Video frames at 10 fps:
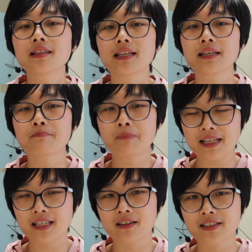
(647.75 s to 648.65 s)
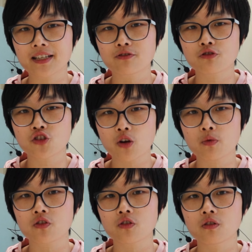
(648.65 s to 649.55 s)
the best content to share
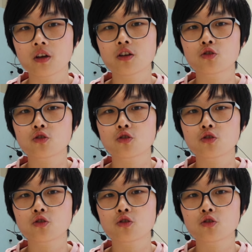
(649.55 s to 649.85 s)
with you